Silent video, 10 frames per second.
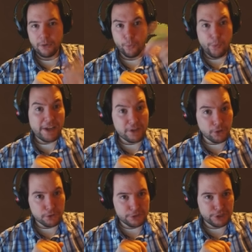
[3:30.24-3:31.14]
Weird,
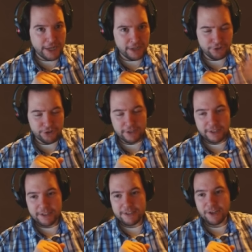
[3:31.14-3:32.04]
awkward change.
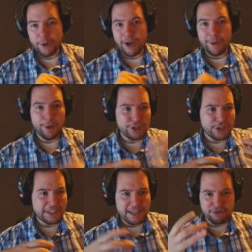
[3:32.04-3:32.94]
So I
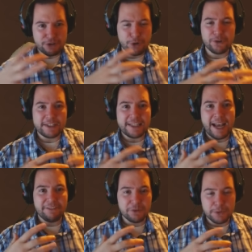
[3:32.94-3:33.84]
apologise, I had to record this
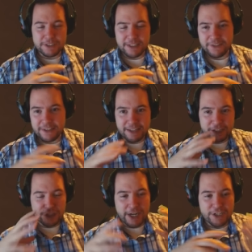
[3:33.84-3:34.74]
afterwards if there's any
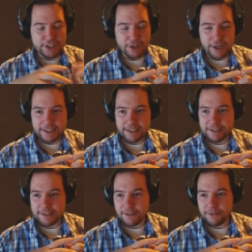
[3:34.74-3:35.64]
change in lighting and
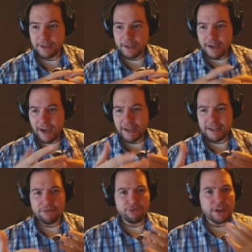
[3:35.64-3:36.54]
stuff. I
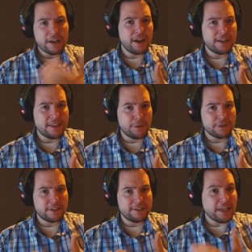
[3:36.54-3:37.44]
didn't realise there was
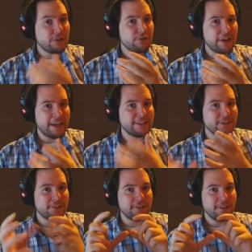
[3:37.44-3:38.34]
a secret hidden